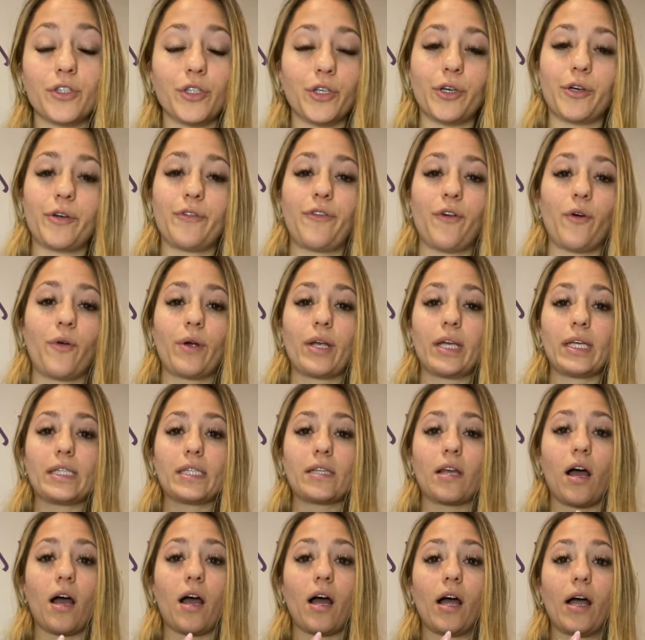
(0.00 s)
You're focused
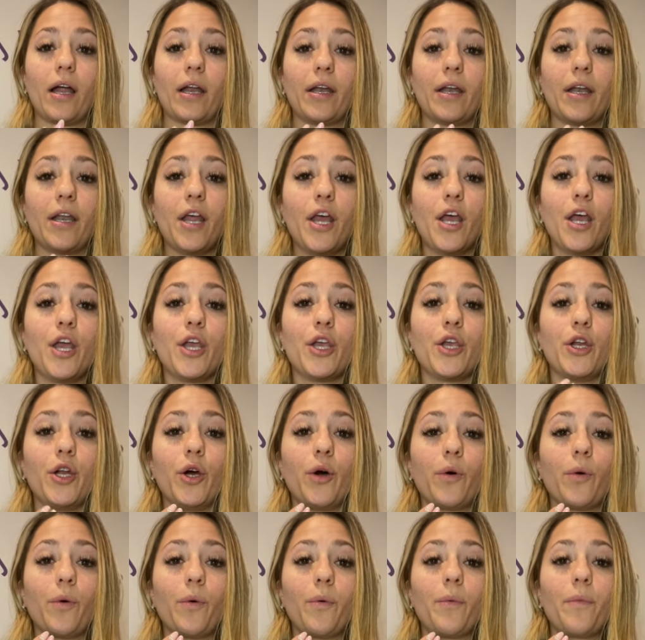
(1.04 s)
on, you
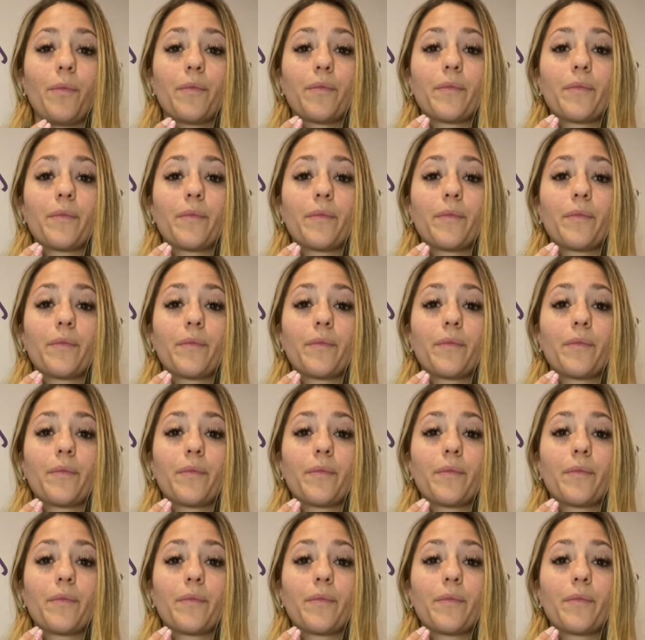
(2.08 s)
know,